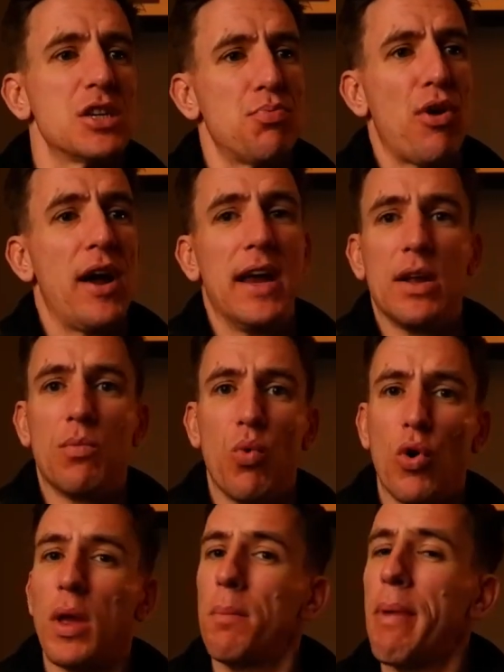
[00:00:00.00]
spraying and
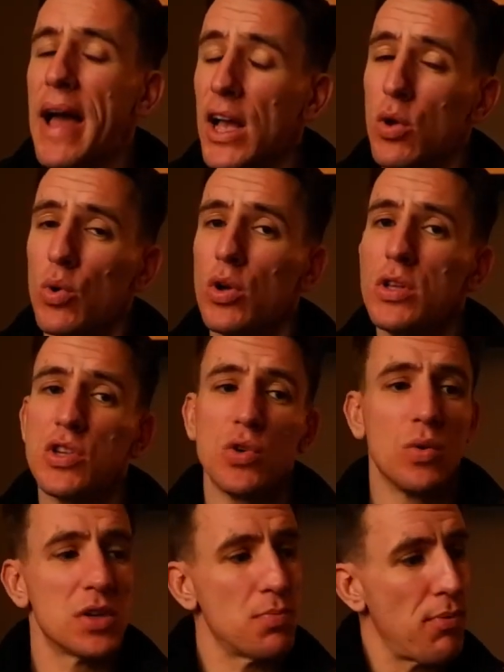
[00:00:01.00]
walking
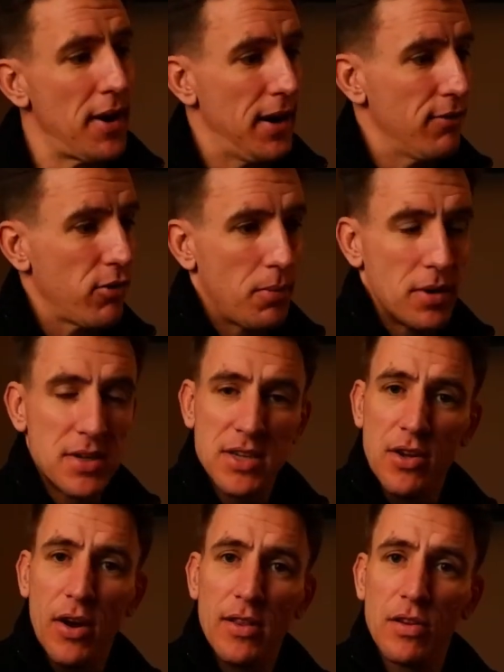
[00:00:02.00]
backwards or spraying from a
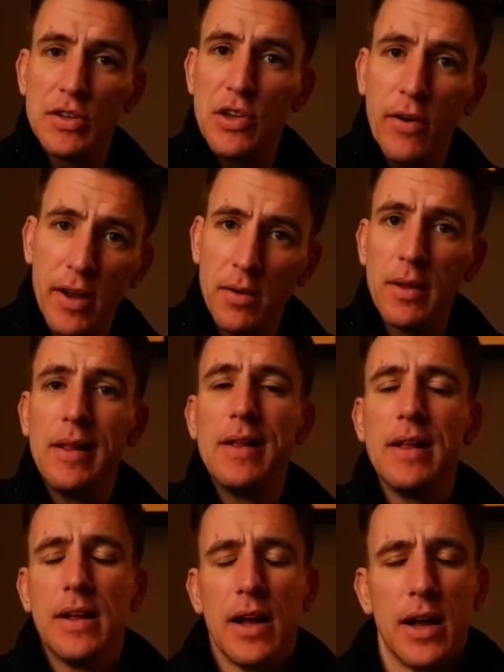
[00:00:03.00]
side to side
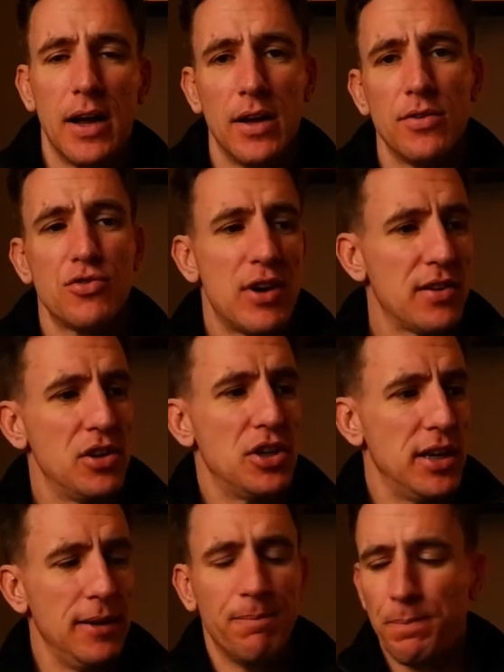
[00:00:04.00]
uh,
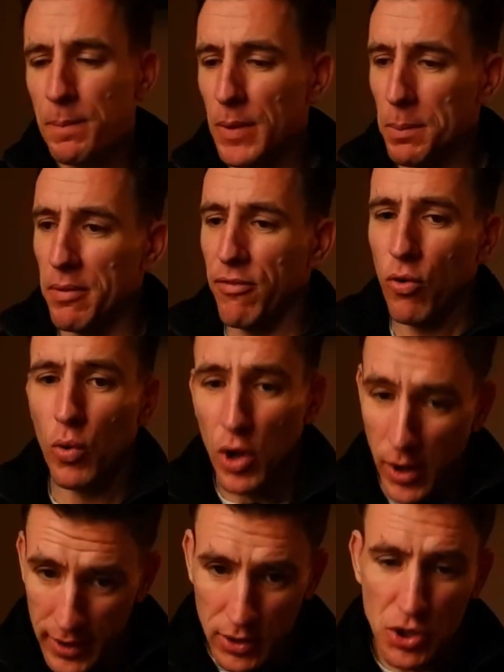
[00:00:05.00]
strategy before
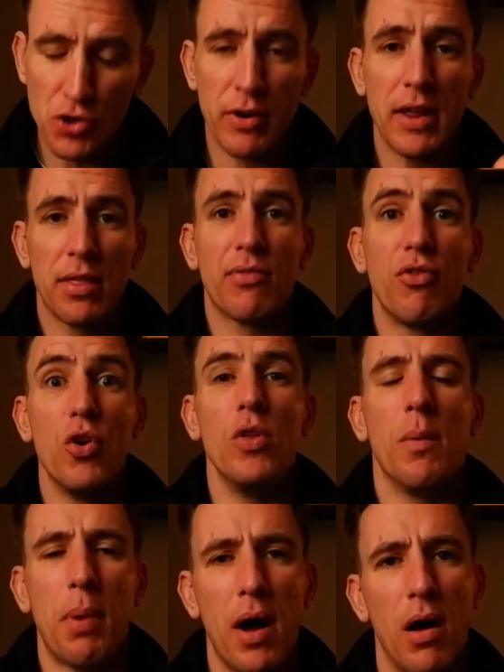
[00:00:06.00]
going straight
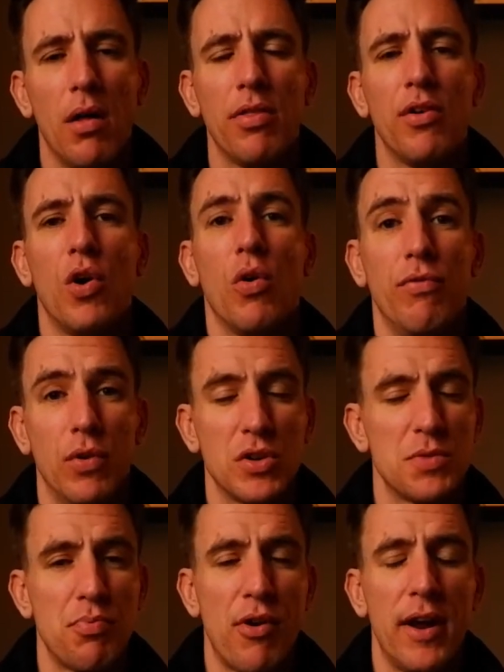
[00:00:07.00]
through the path of
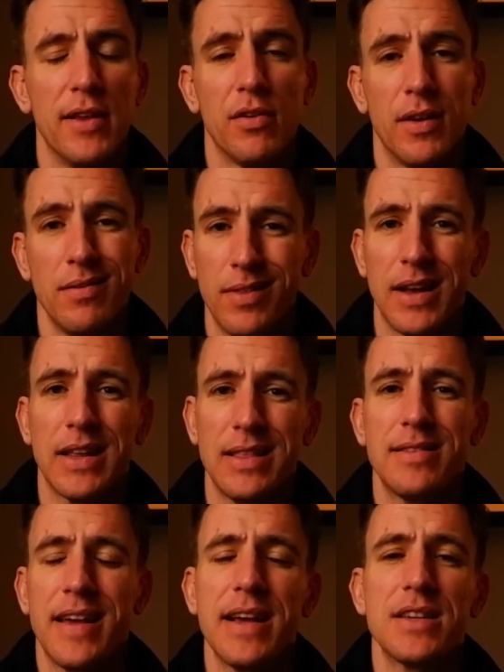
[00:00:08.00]
your spray. So that
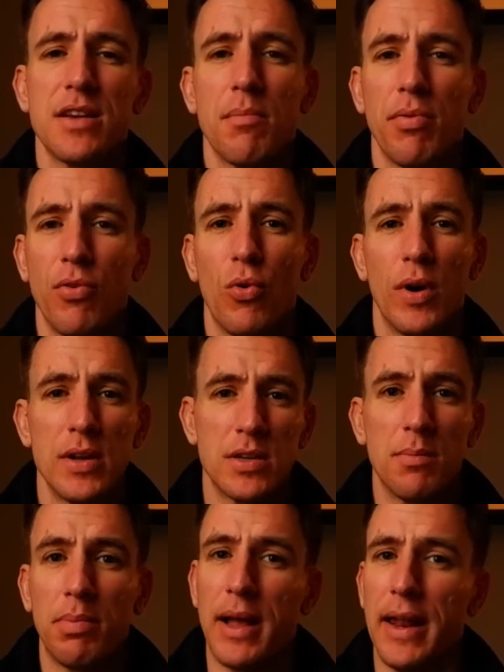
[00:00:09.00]
takes some thought and
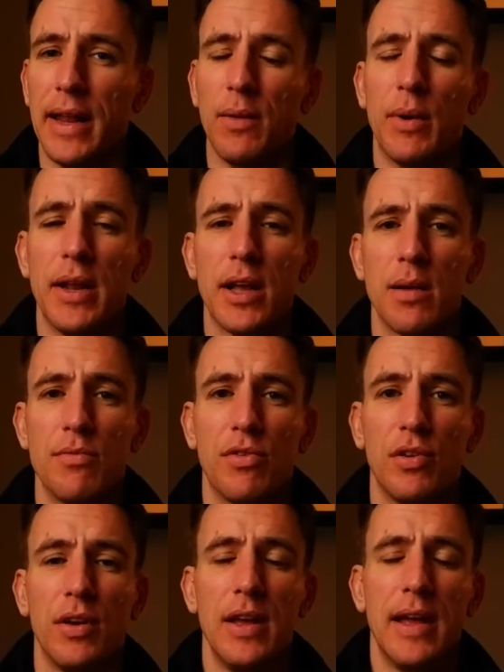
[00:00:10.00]
some planning when it
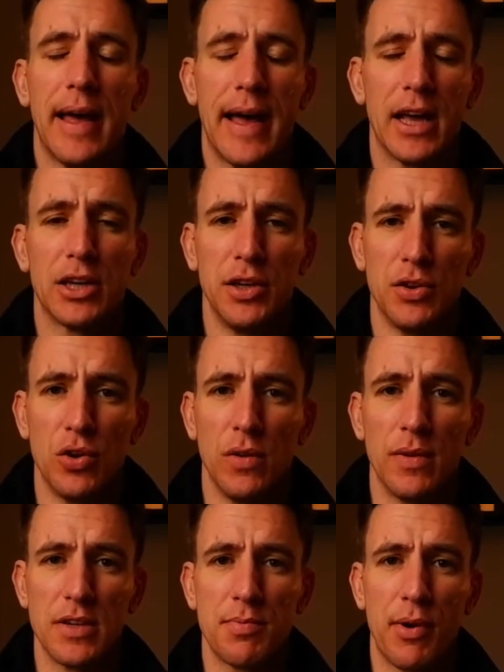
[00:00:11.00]
comes to actually
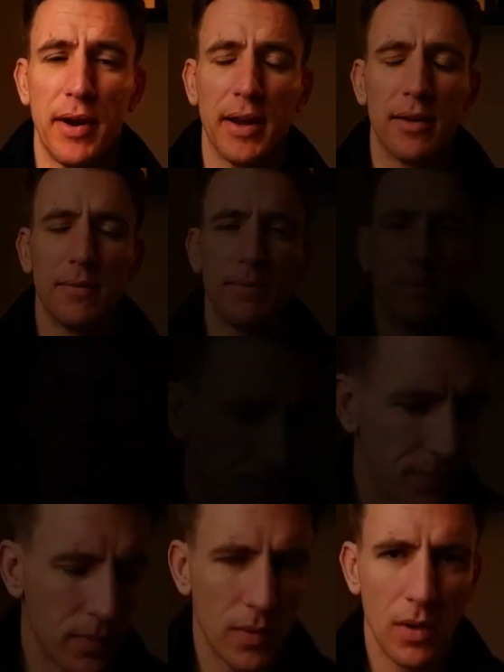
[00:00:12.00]
doing the spraying.
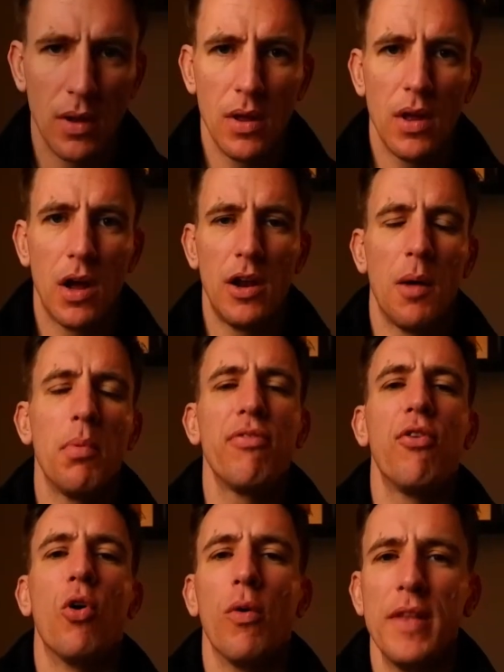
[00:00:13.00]
And number
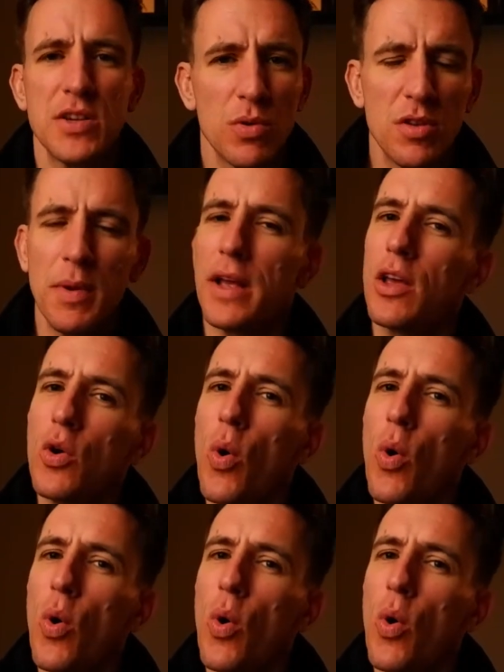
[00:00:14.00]
four, this one's a bit